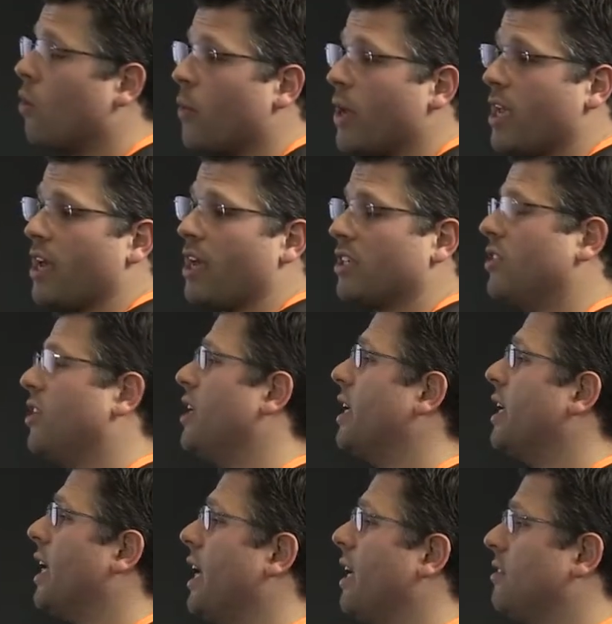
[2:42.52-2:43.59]
we actually
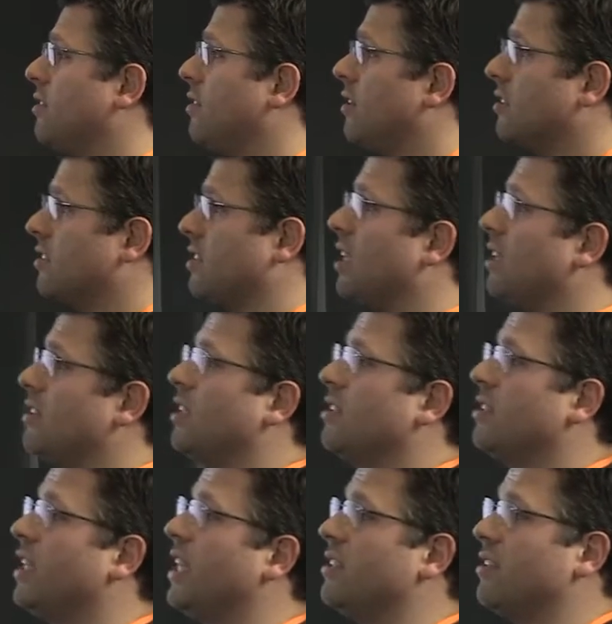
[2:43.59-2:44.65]
get
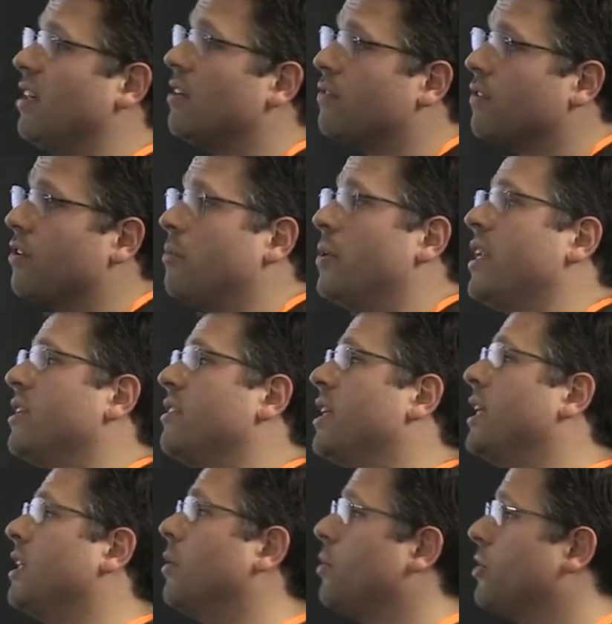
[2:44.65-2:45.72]
standard data, alphanumeric
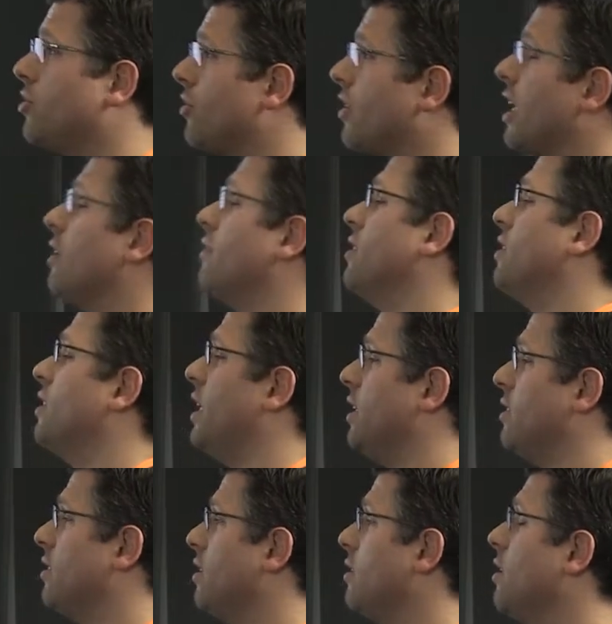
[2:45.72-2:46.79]
data, with geographic
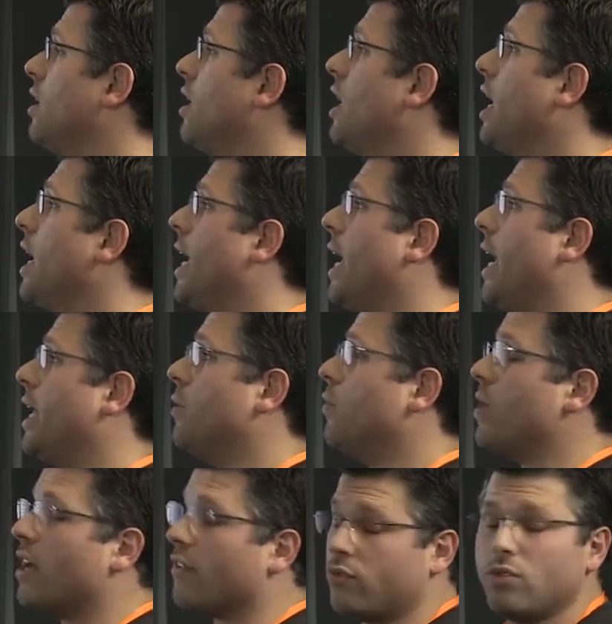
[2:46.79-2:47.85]
data, and we
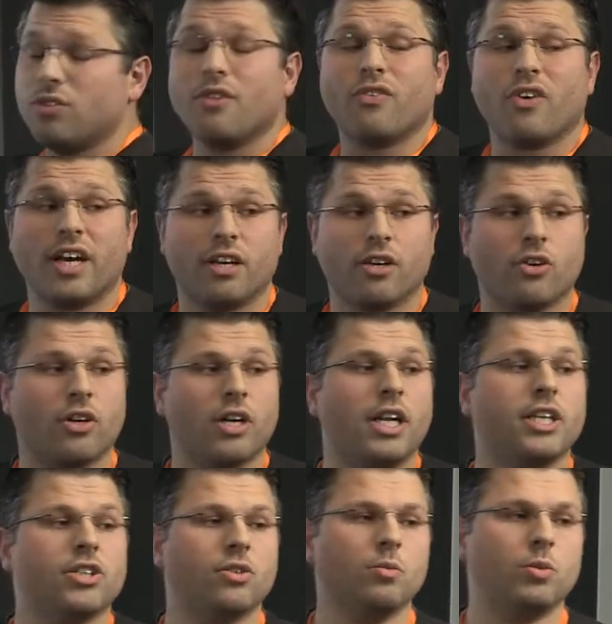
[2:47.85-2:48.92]
have to define a
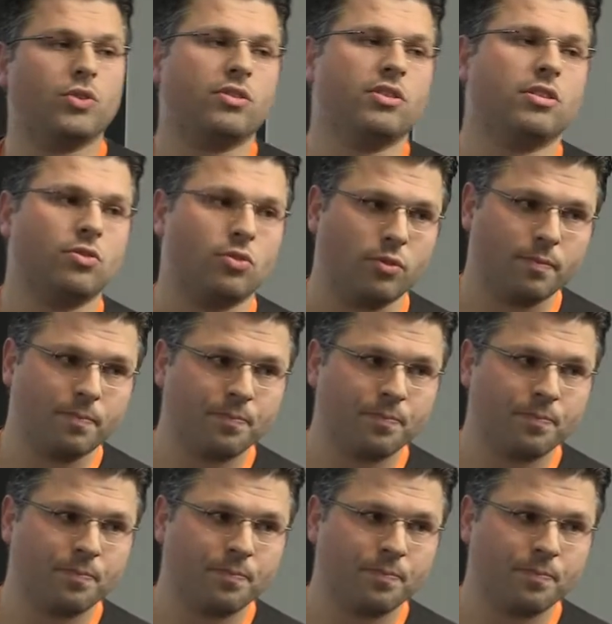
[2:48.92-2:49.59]
correlation between the two.